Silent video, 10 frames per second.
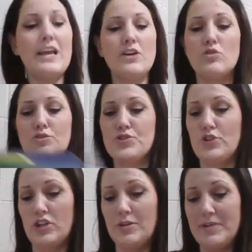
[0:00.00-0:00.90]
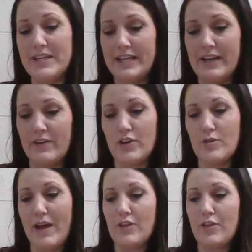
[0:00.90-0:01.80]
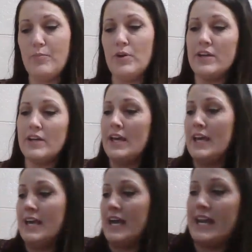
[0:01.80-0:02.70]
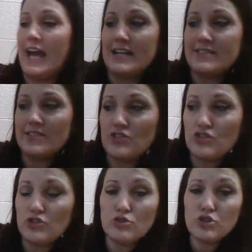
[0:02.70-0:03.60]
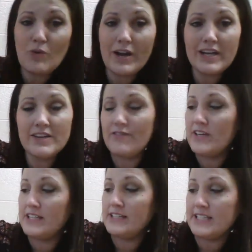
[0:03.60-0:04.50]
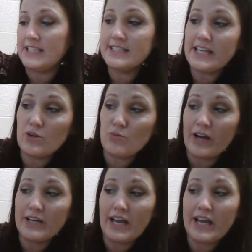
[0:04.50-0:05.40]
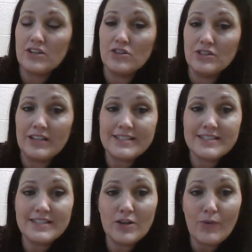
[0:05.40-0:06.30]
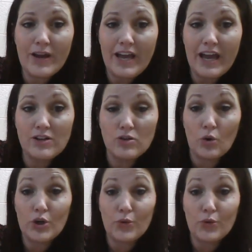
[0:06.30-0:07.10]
angles. So you're going to be getting out your math book and it asks you to write if it is a right angle, less than a right angle, or